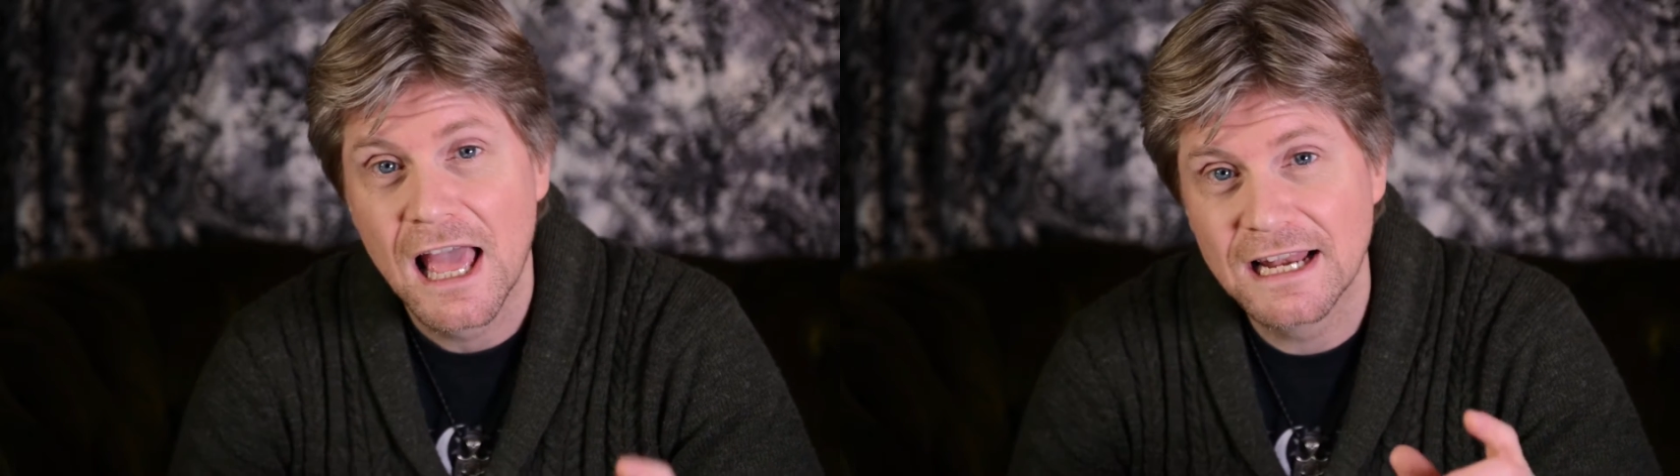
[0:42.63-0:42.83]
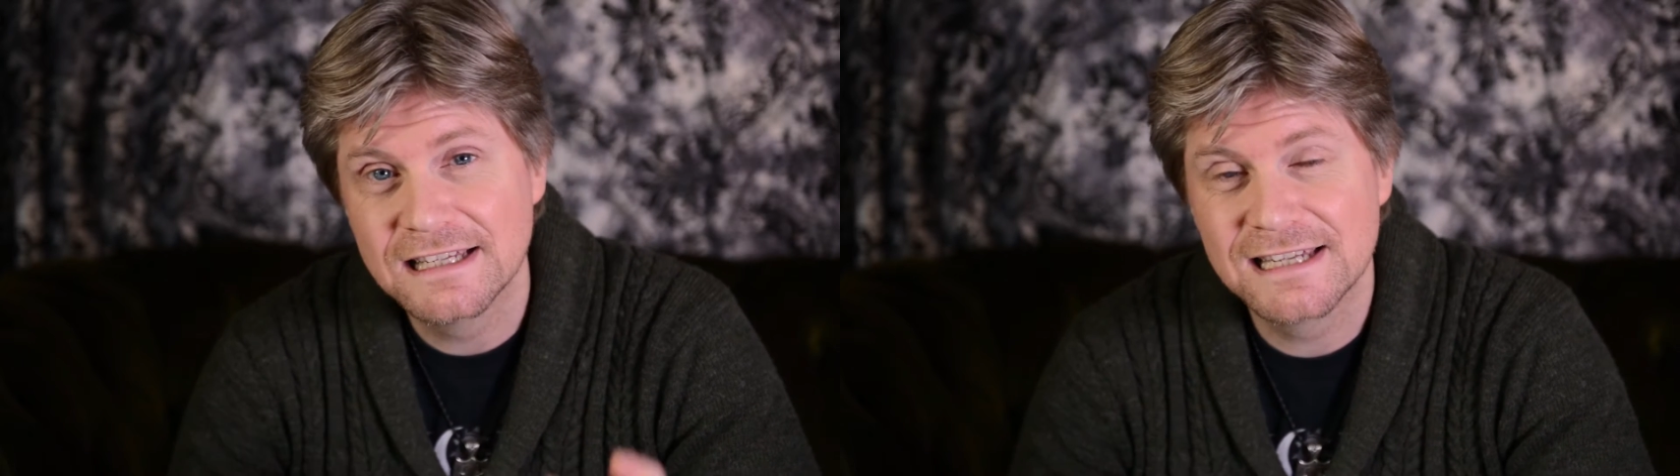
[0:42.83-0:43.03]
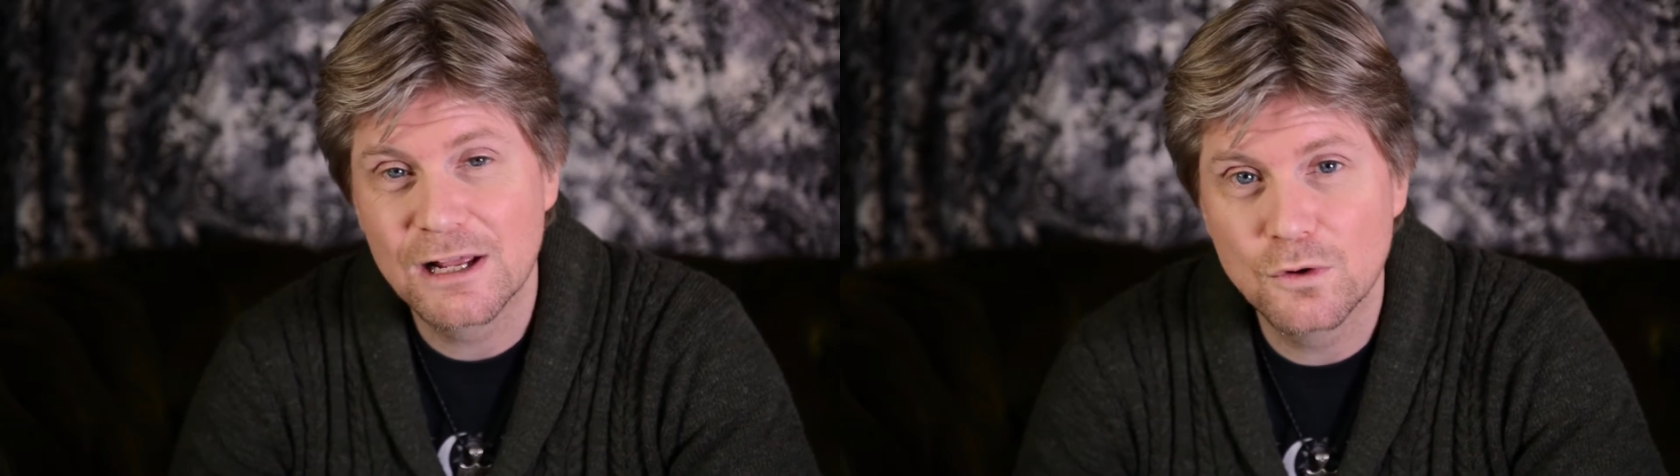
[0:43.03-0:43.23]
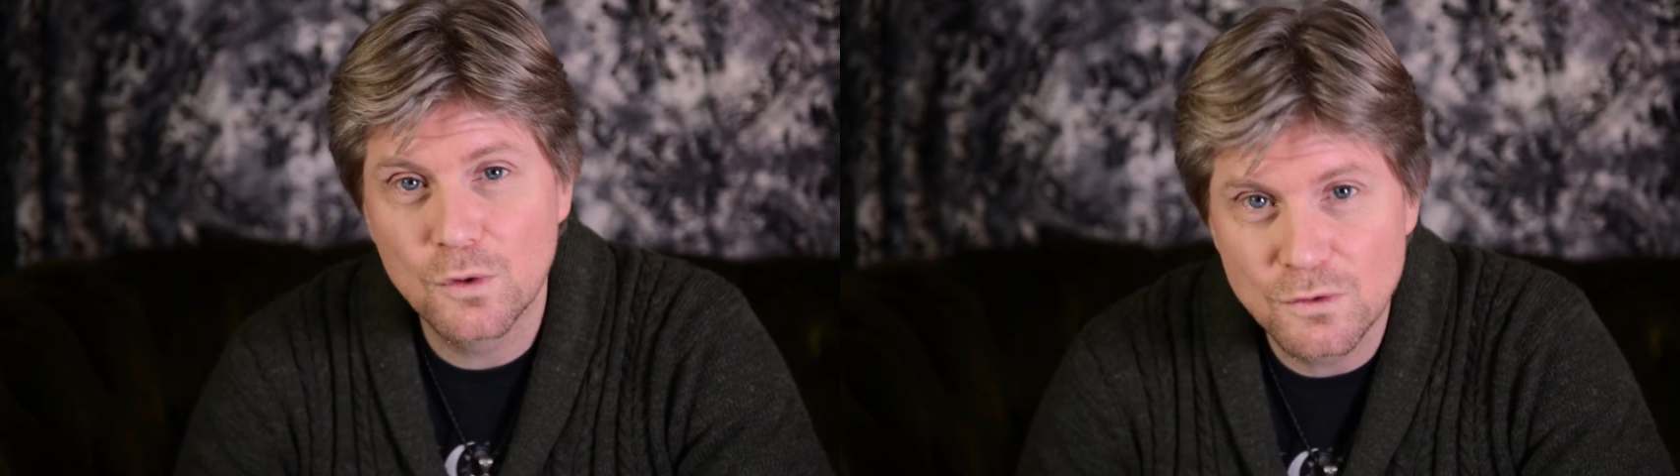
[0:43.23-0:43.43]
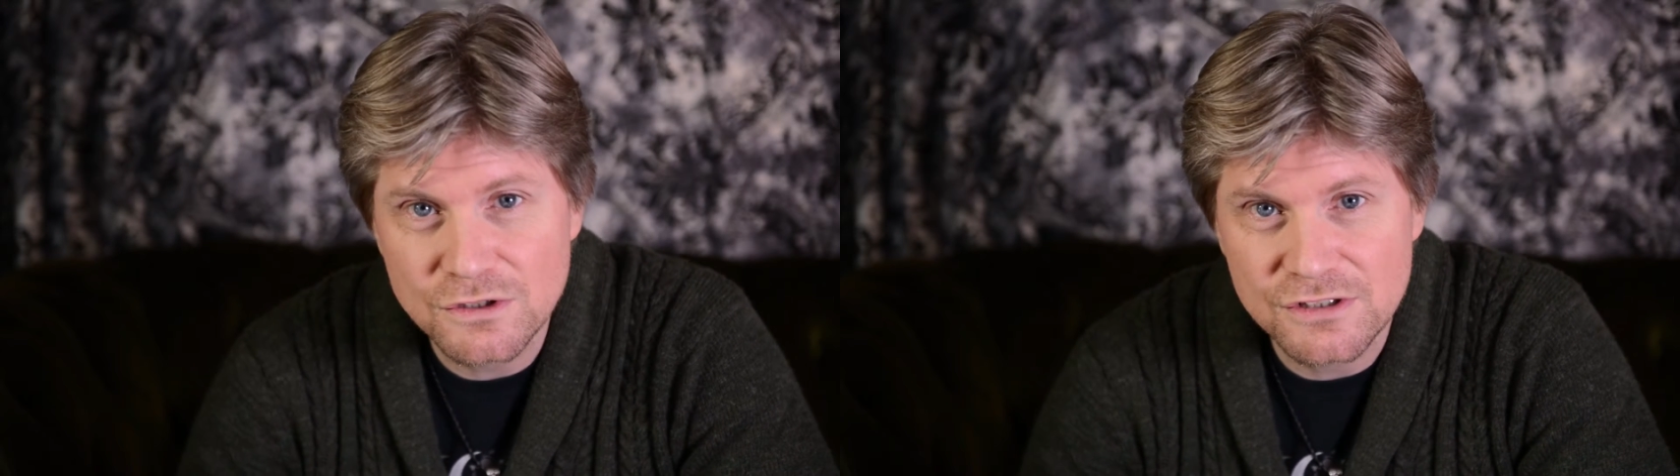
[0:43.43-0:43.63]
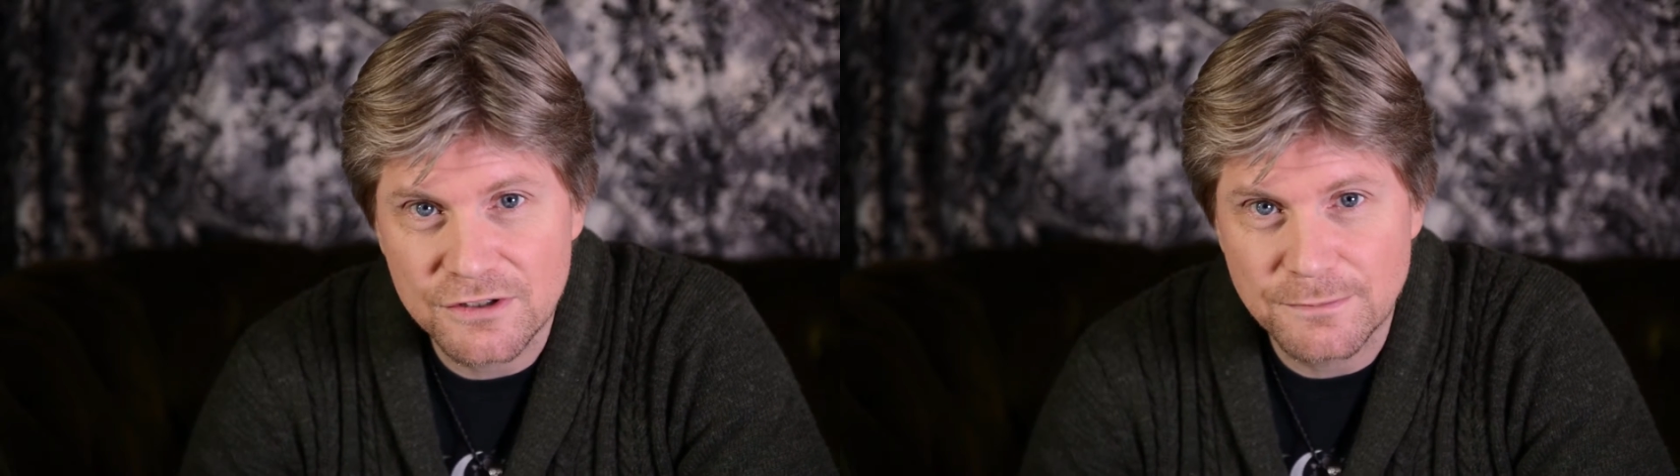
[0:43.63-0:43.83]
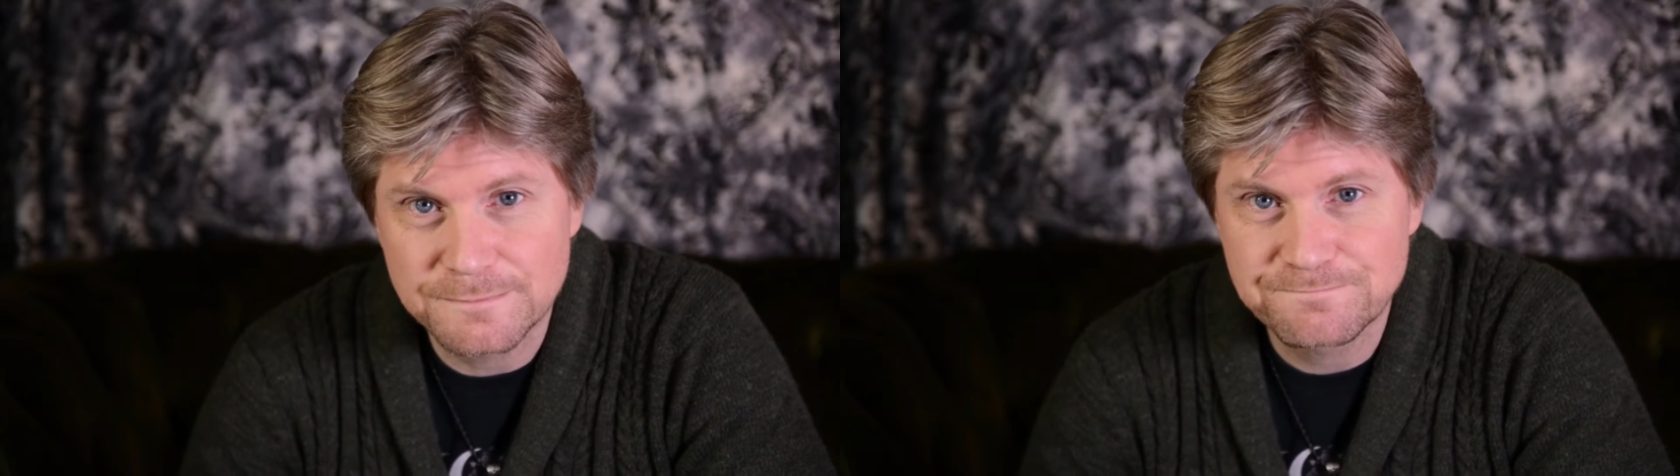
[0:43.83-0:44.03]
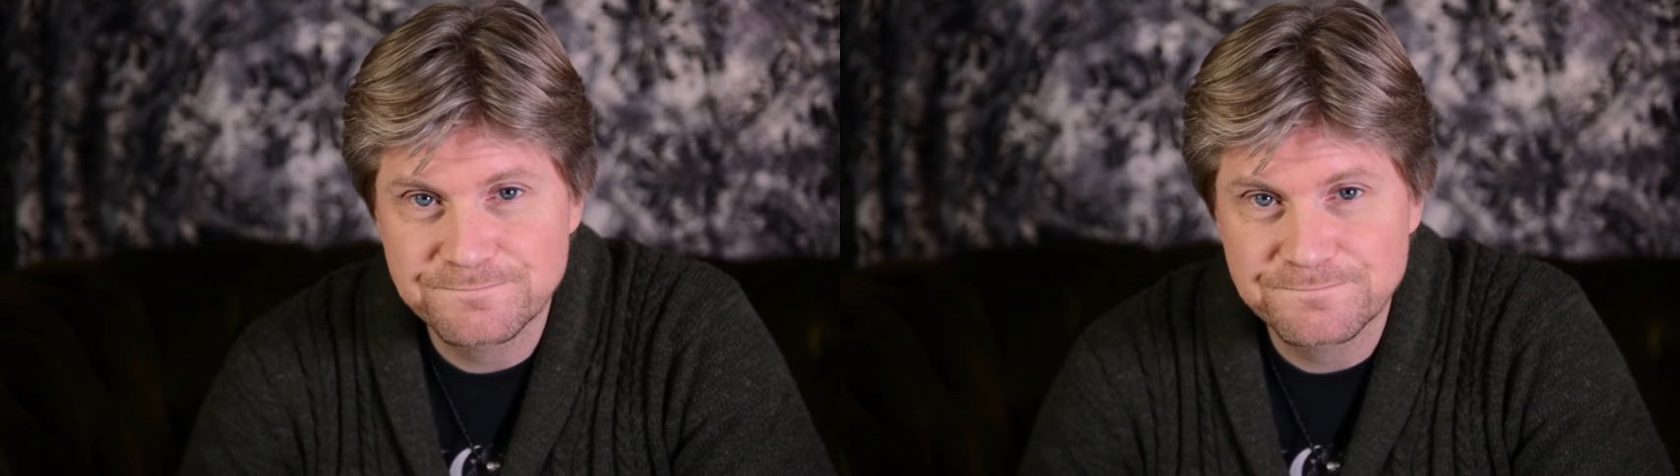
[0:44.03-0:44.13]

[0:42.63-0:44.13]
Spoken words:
and he's now launched them.